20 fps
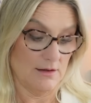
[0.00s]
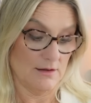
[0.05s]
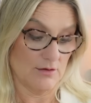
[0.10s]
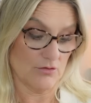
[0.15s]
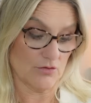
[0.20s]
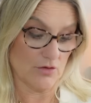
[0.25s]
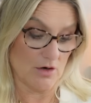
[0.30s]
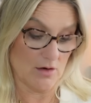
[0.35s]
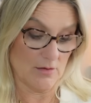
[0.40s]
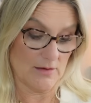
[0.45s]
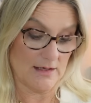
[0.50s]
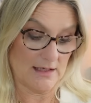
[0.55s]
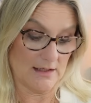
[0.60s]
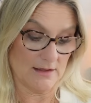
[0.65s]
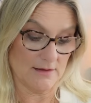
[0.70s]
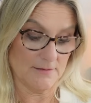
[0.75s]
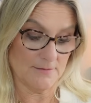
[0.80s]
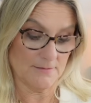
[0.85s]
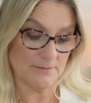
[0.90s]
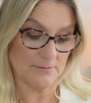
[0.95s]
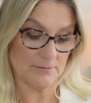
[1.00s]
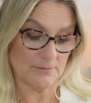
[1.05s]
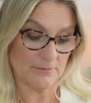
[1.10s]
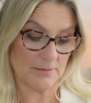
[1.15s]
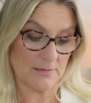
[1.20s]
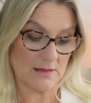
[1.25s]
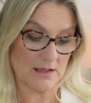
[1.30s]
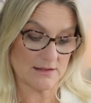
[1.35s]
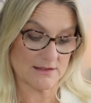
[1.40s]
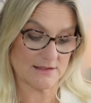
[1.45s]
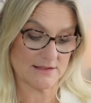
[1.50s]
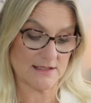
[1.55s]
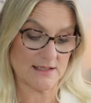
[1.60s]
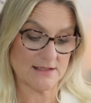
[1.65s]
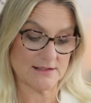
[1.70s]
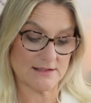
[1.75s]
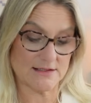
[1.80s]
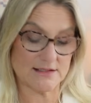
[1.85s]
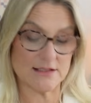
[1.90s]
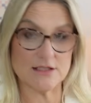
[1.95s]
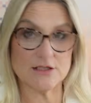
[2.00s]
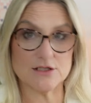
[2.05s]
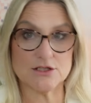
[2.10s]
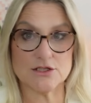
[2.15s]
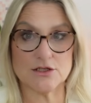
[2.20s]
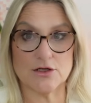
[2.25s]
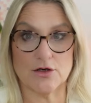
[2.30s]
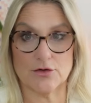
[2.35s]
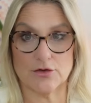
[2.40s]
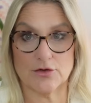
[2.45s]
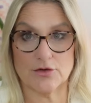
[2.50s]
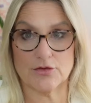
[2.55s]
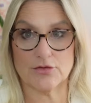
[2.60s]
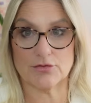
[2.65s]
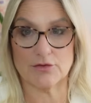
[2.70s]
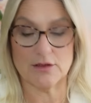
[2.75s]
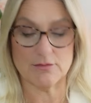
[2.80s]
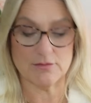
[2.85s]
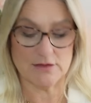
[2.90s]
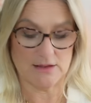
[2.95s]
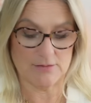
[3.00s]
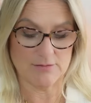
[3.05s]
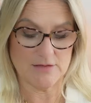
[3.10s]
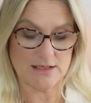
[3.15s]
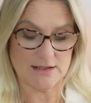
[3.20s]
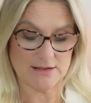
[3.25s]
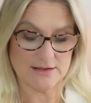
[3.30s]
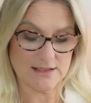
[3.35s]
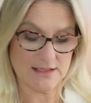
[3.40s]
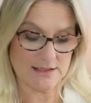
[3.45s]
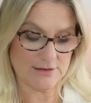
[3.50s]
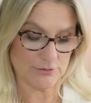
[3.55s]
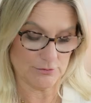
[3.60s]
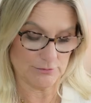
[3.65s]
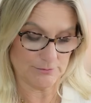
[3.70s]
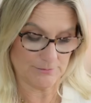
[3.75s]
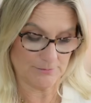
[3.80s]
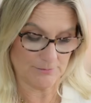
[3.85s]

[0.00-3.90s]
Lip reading: growing seed stitch on a 3mm needle.